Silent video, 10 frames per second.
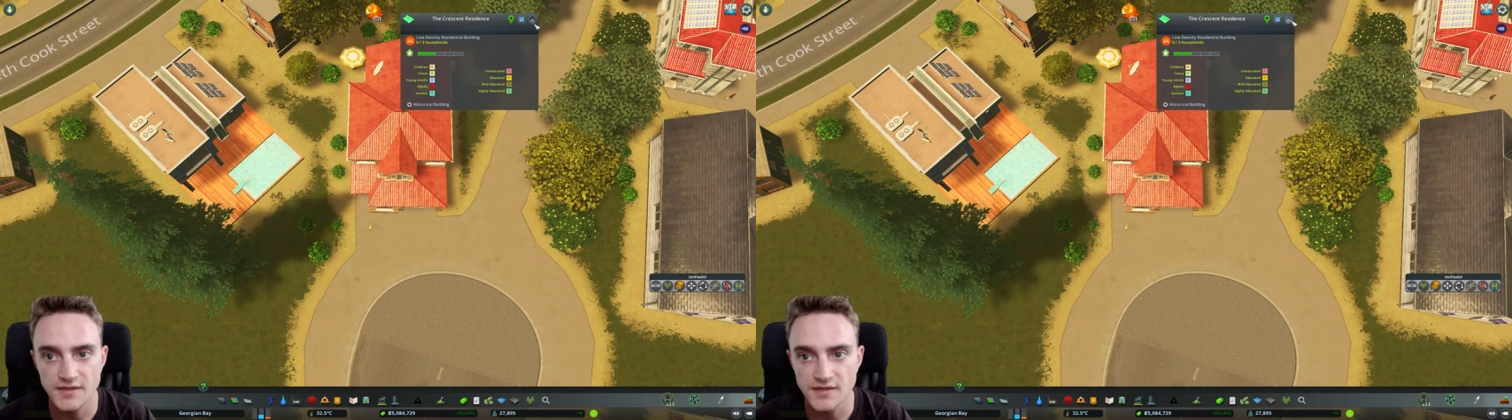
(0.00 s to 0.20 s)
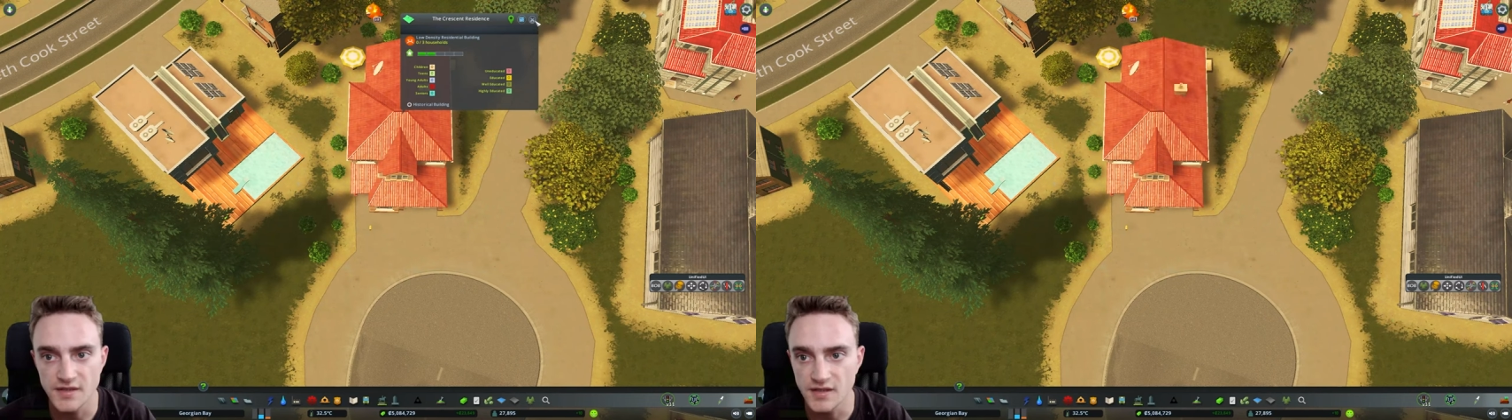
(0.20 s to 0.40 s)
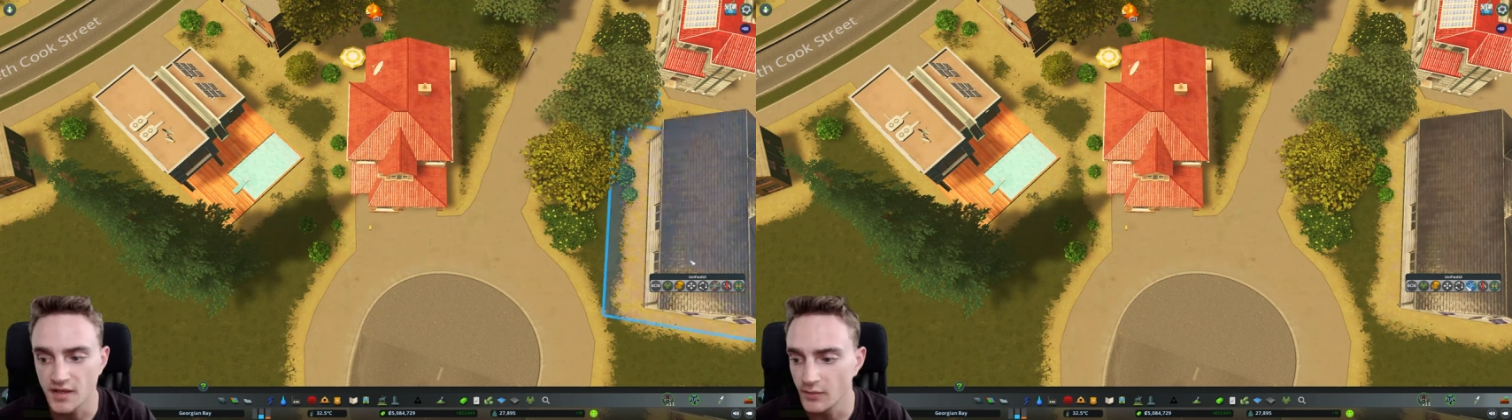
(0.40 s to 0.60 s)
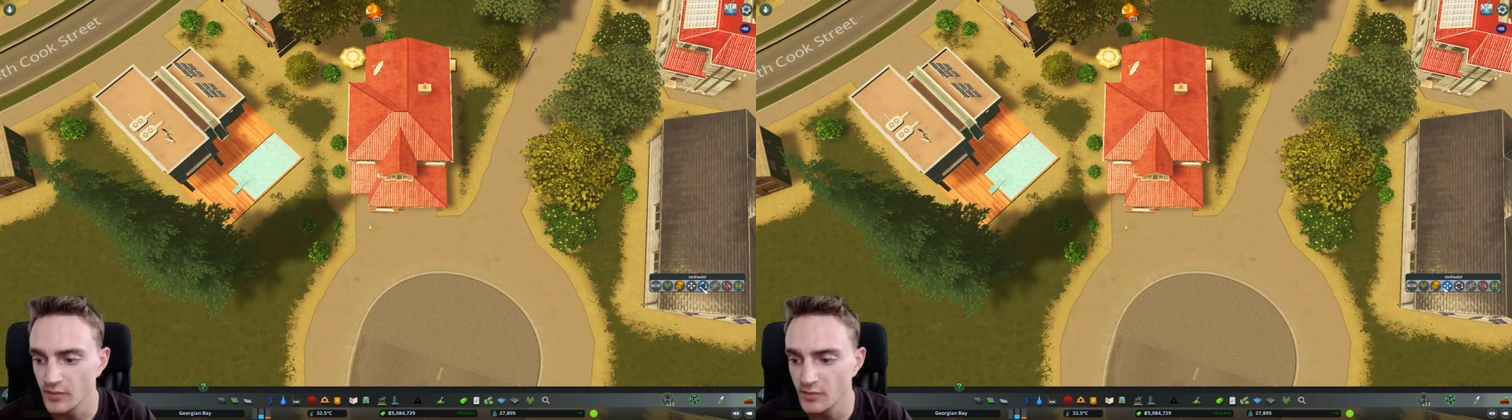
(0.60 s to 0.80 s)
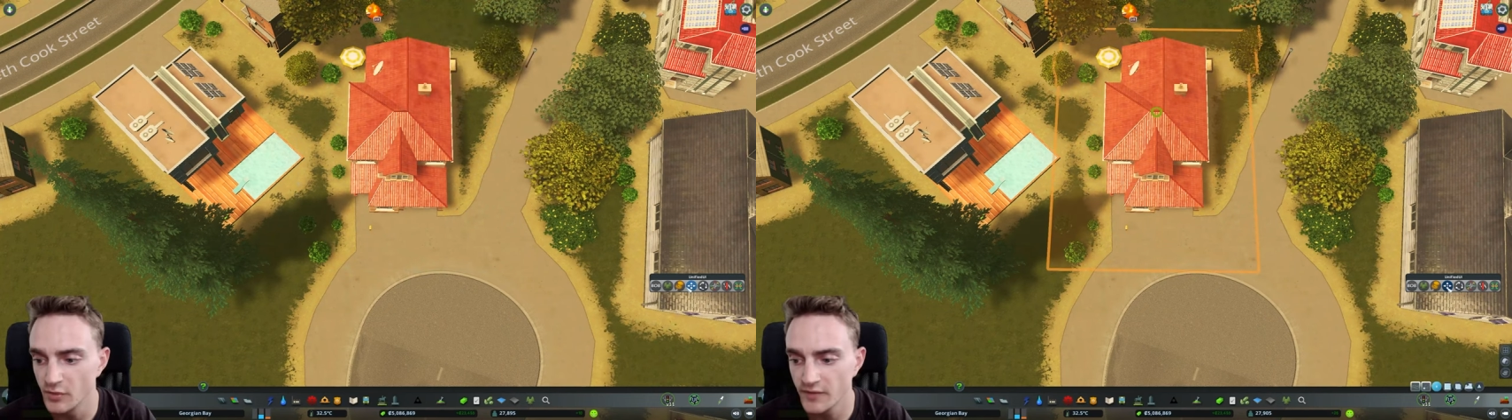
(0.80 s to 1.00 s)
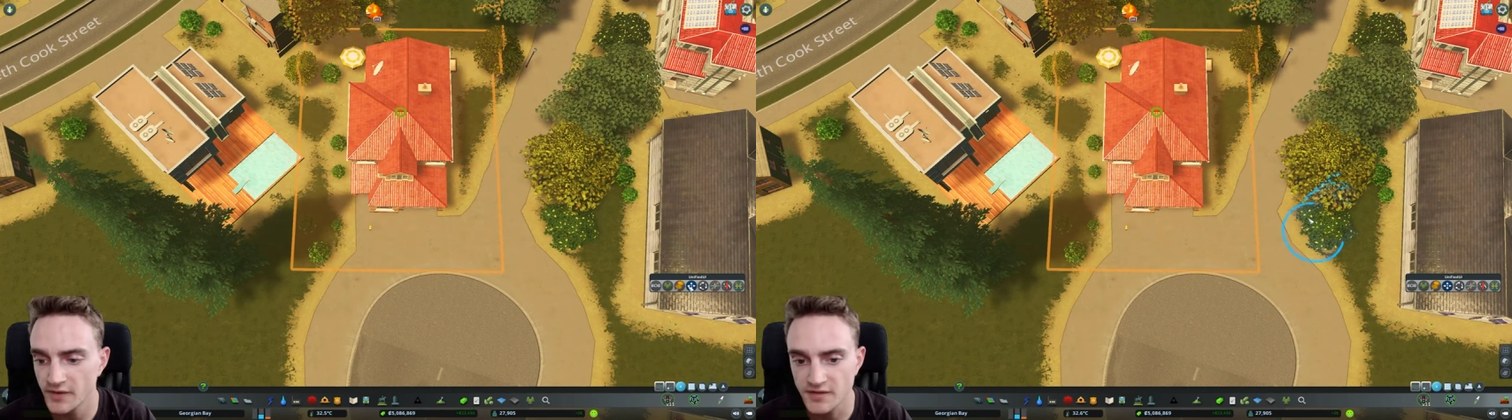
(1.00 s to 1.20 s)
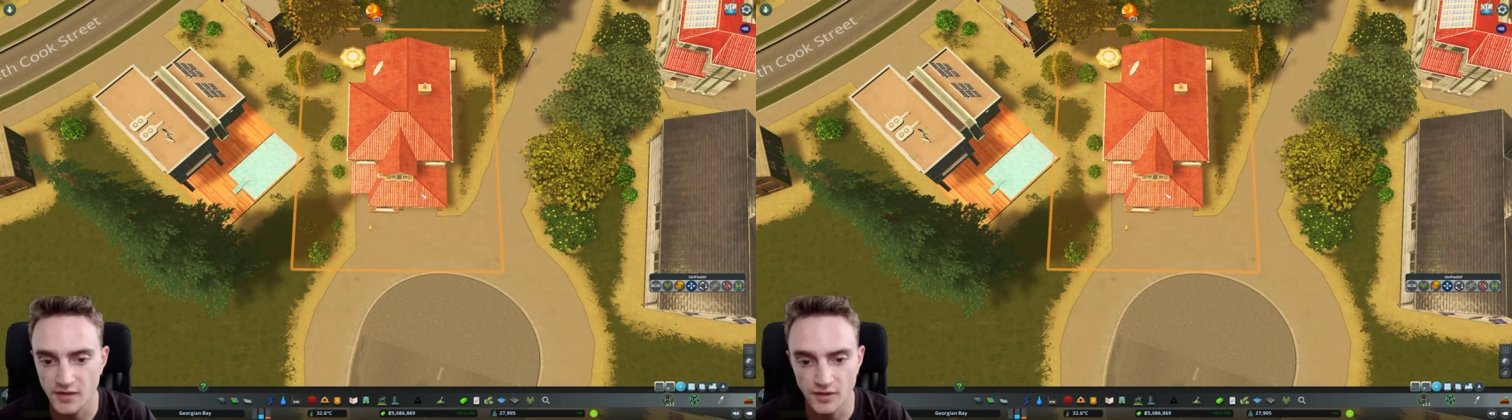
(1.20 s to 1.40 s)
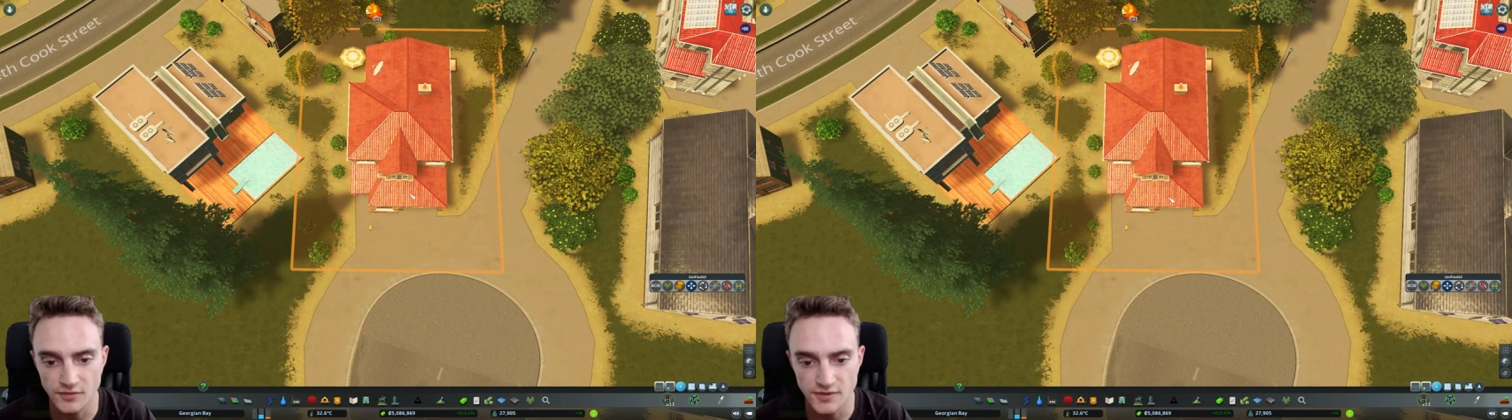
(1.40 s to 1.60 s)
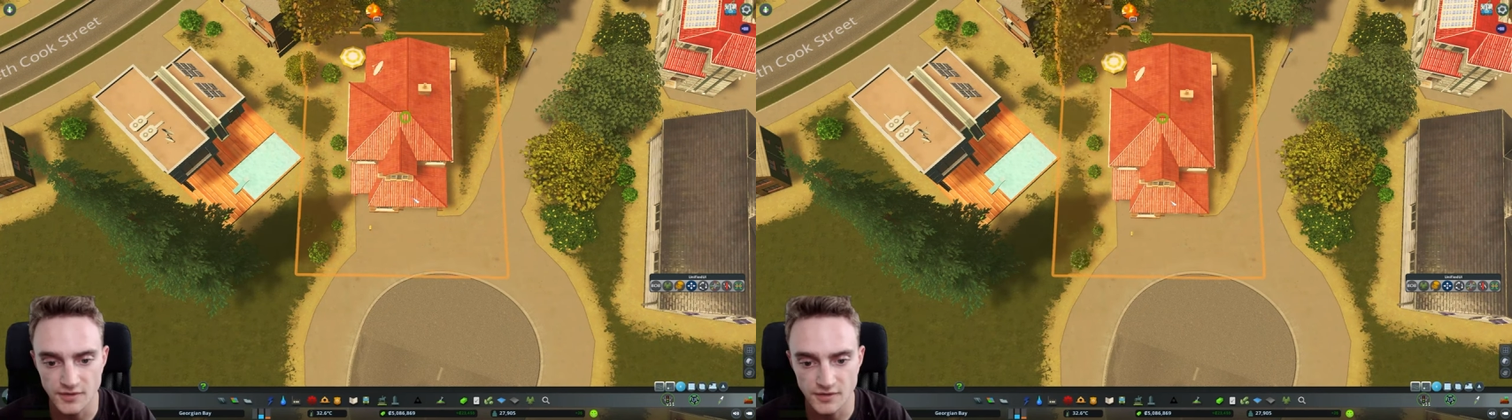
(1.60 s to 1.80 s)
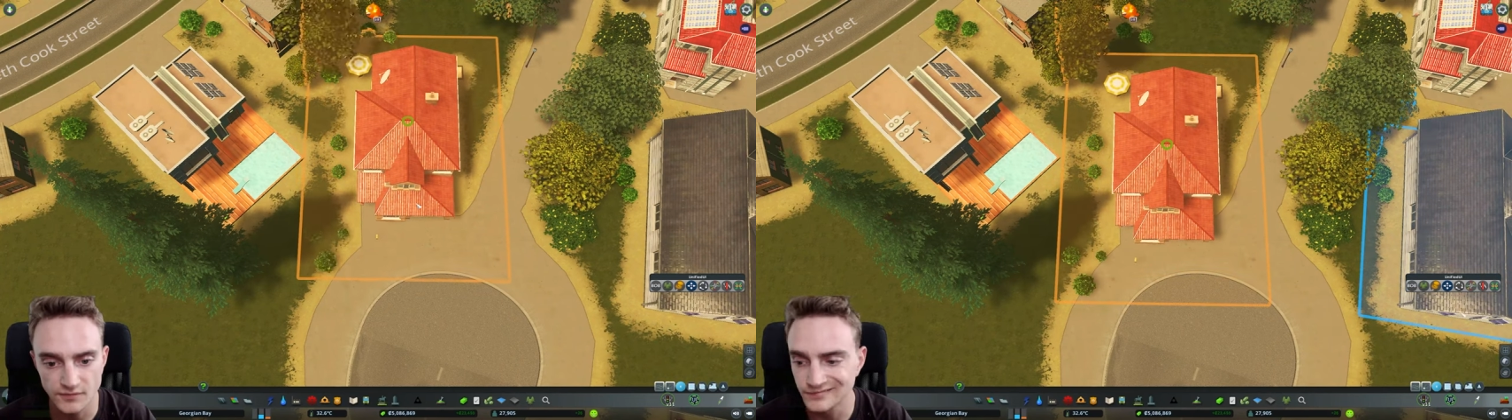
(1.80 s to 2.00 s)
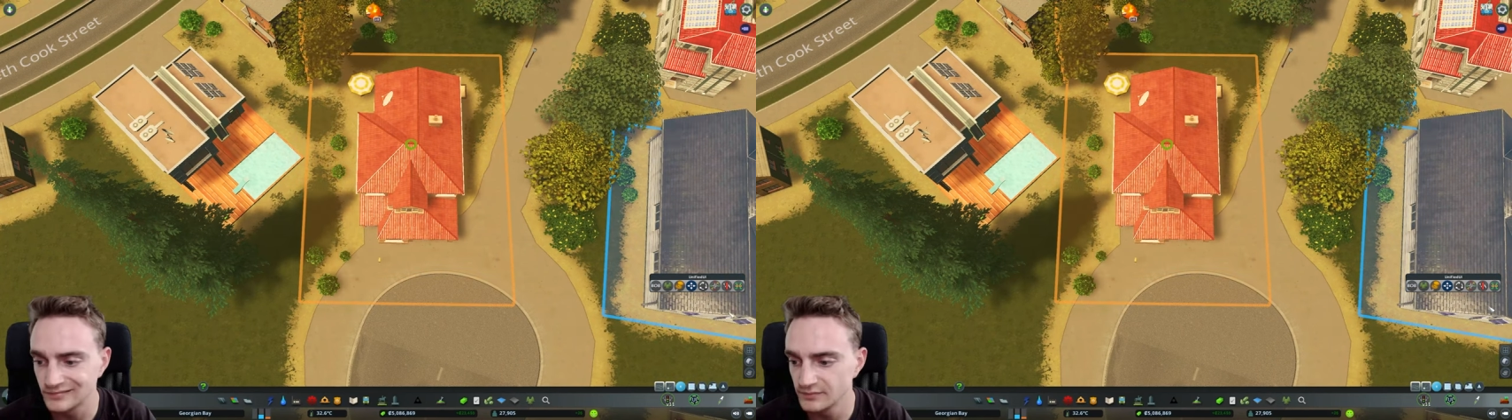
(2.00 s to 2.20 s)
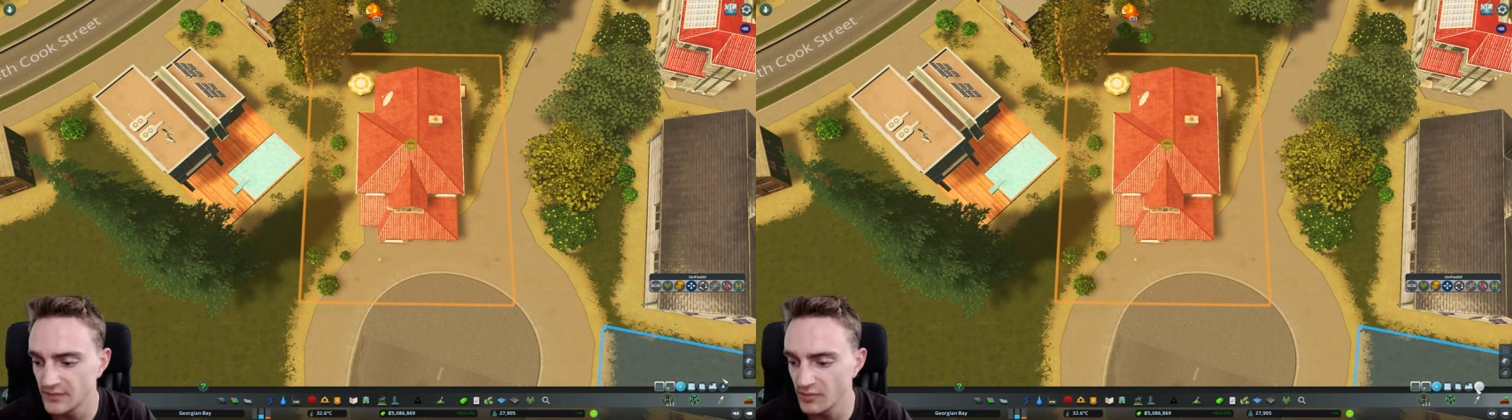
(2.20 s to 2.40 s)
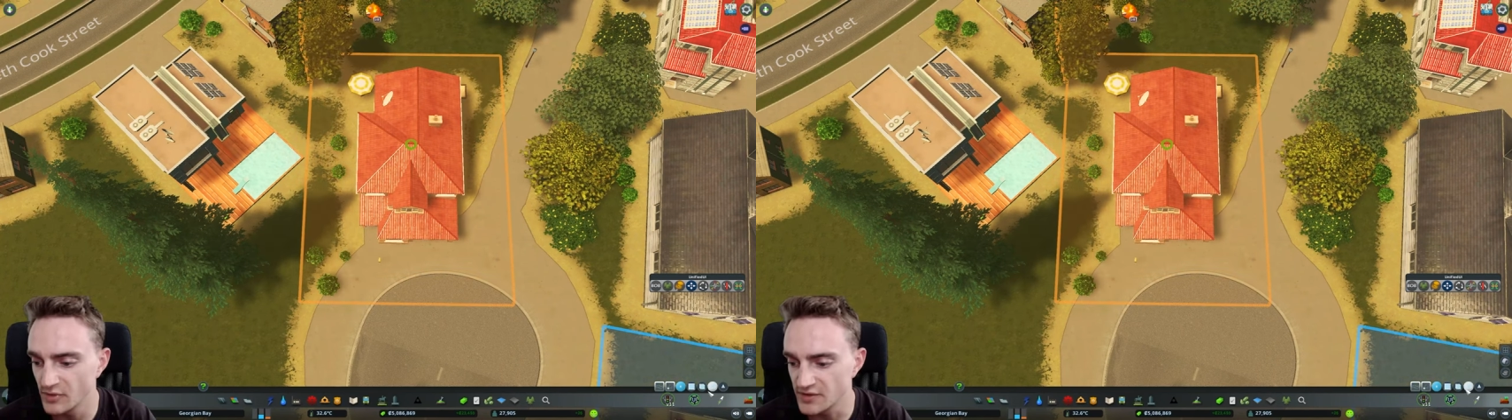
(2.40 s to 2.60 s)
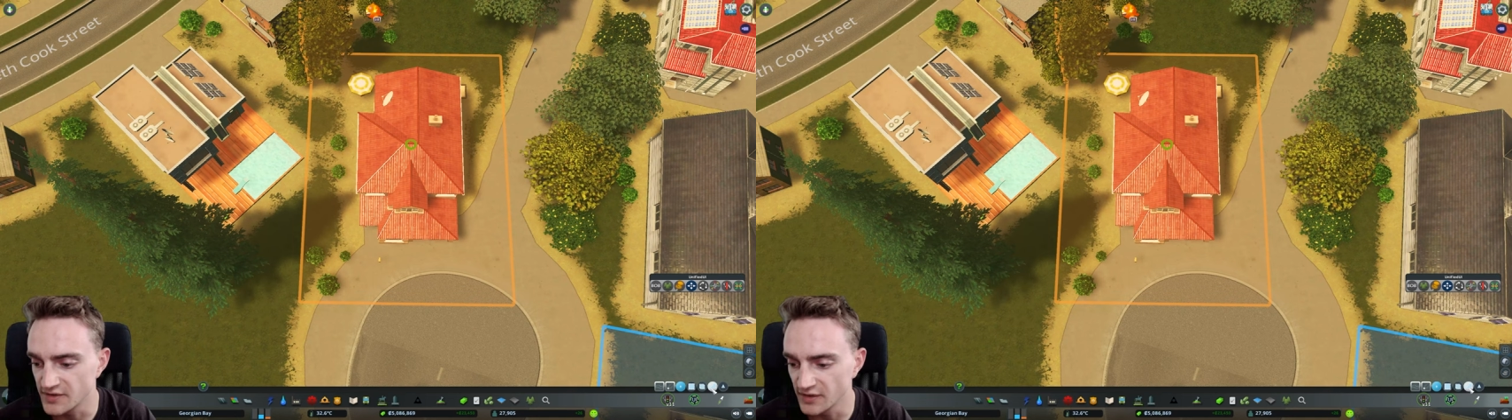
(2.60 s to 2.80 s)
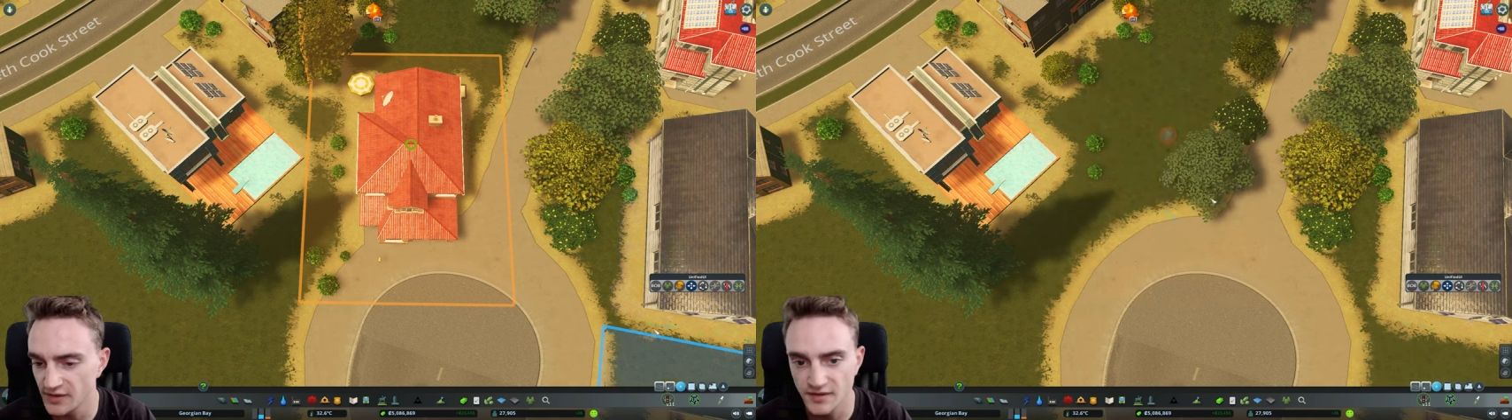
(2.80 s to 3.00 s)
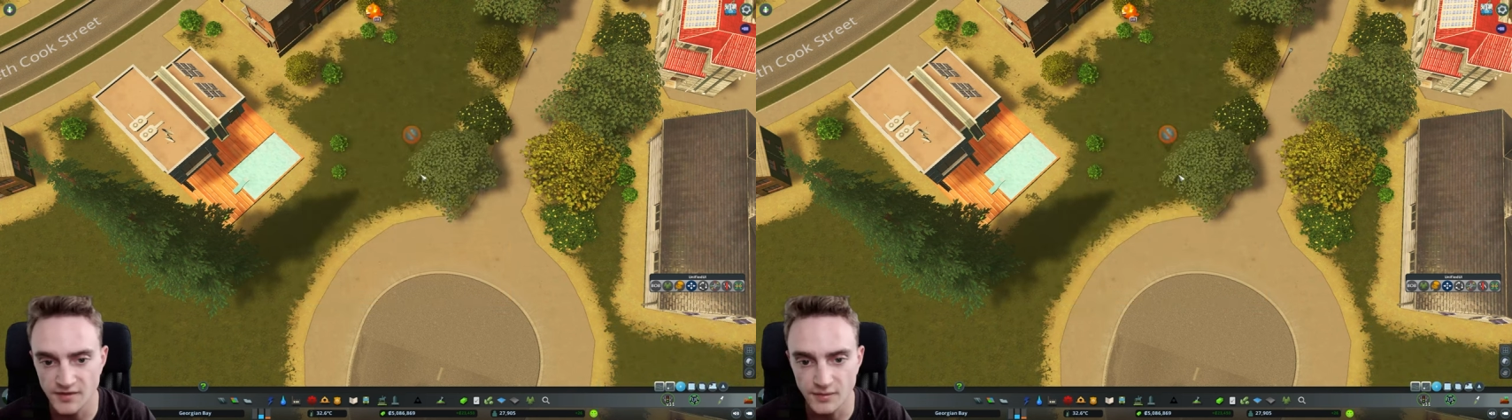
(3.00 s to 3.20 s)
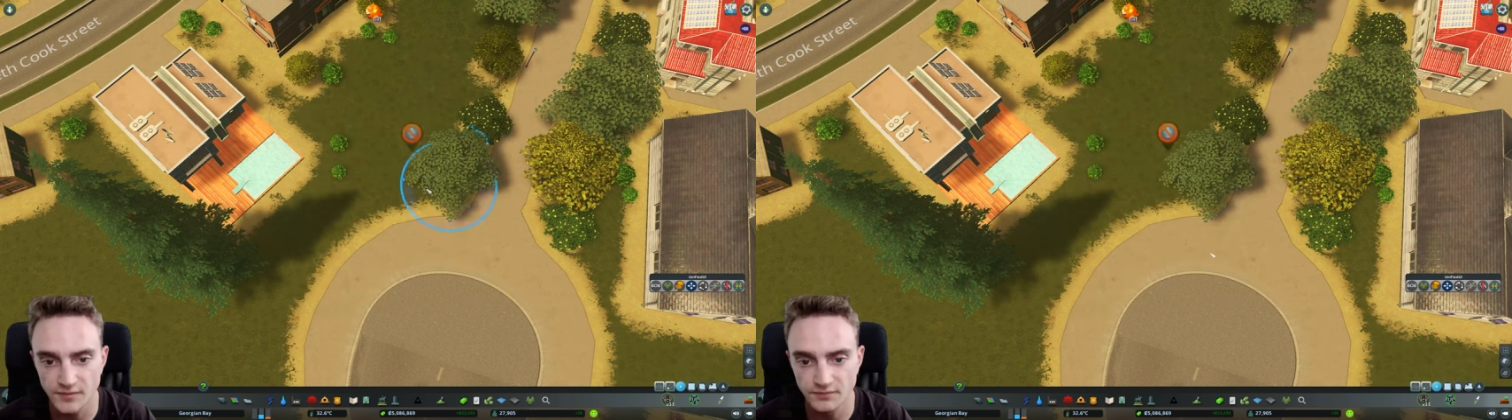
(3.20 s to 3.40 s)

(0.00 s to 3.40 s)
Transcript: let's see, can we move this closer? Maybe we just delete this